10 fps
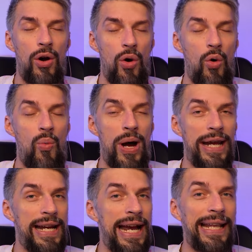oh my
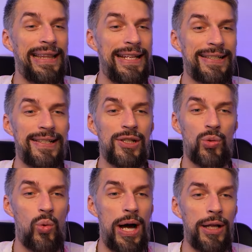god, this is
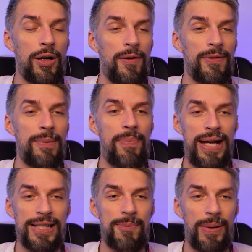one of the
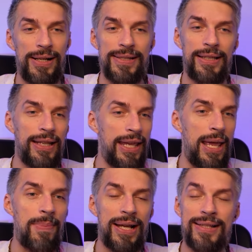best spells in the
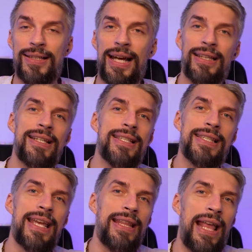game because it got
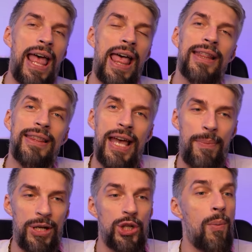insane damage.